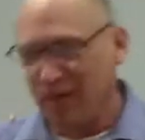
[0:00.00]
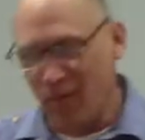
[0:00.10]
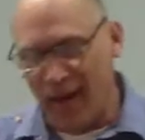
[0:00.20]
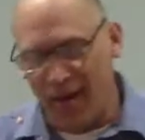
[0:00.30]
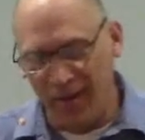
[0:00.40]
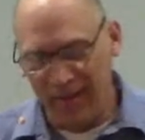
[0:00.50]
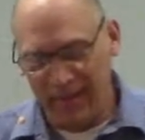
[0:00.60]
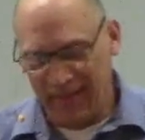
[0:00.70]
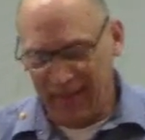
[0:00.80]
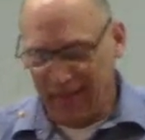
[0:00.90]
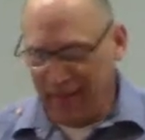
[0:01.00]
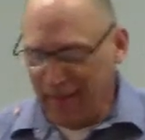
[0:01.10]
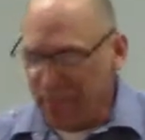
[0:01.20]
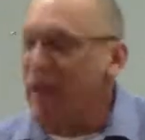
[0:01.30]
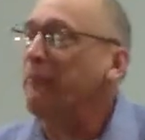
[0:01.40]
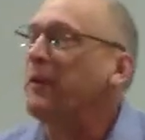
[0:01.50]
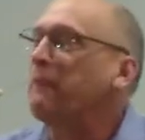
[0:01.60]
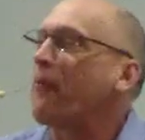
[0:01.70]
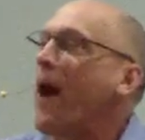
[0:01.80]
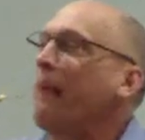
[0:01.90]
well,
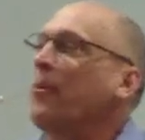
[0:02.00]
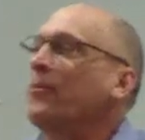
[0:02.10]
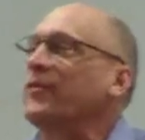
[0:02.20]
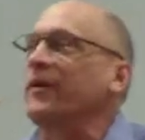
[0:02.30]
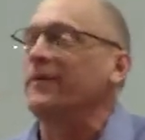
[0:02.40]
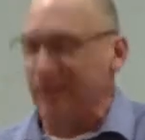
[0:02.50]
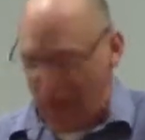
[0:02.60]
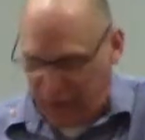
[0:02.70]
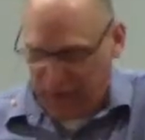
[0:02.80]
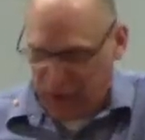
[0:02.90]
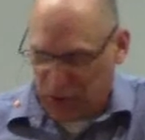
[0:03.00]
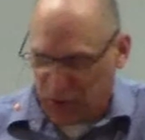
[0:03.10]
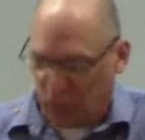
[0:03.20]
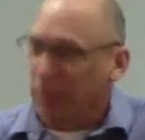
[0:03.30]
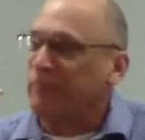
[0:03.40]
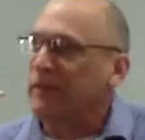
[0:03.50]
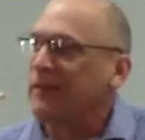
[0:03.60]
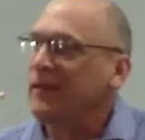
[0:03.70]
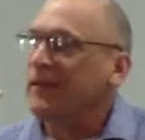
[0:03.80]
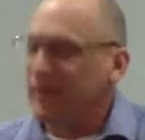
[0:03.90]
memory problems are nothing new.
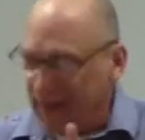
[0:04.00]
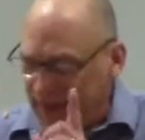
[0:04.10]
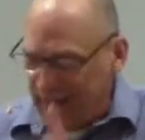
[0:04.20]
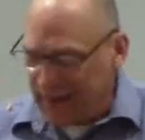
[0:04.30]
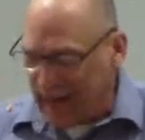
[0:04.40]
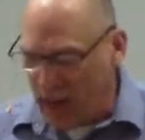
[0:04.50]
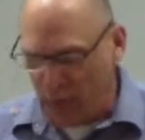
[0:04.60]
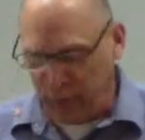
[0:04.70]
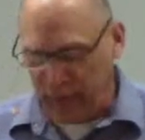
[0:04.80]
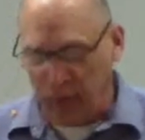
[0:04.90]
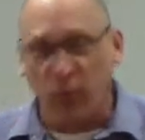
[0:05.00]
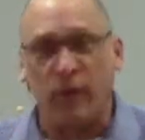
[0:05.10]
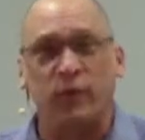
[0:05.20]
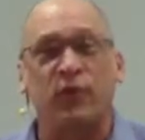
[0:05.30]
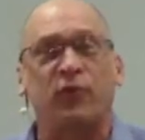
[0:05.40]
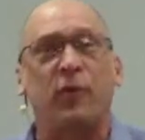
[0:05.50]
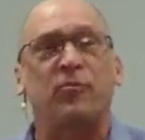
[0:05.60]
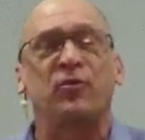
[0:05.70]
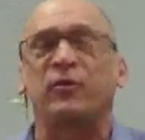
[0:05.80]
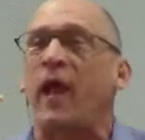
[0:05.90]
Listen carefully to what the
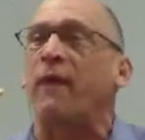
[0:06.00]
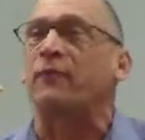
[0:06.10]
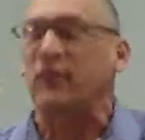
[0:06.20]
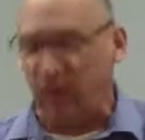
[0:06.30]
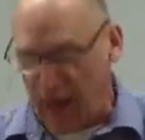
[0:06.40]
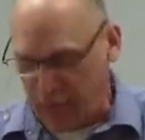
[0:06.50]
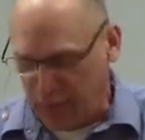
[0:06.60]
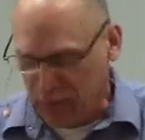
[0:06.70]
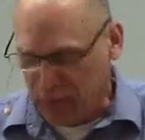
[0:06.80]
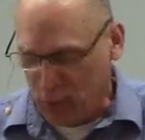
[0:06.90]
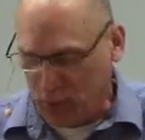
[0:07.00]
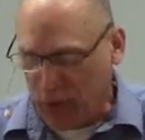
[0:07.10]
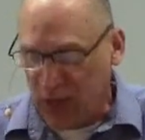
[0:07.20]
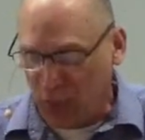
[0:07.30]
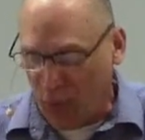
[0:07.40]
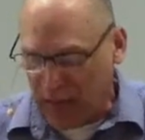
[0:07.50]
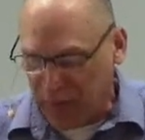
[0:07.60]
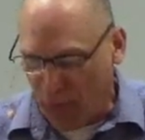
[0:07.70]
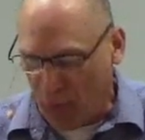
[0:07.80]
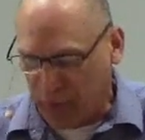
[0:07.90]
scriptures have to say from Luke
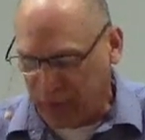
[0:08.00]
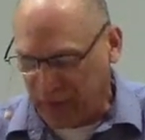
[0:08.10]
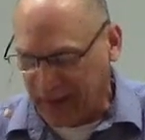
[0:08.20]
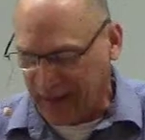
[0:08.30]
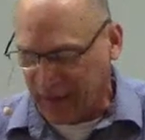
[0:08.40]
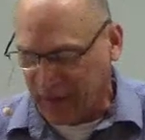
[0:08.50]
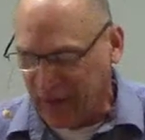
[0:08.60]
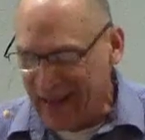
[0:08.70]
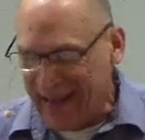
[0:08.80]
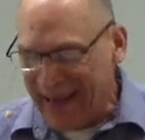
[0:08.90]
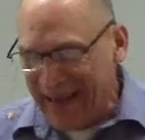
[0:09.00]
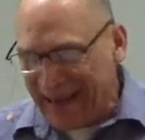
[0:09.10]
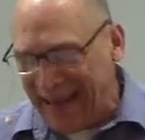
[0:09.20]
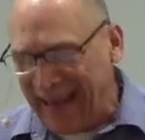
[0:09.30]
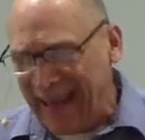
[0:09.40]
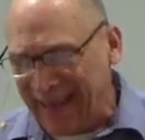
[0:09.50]
24, 6. He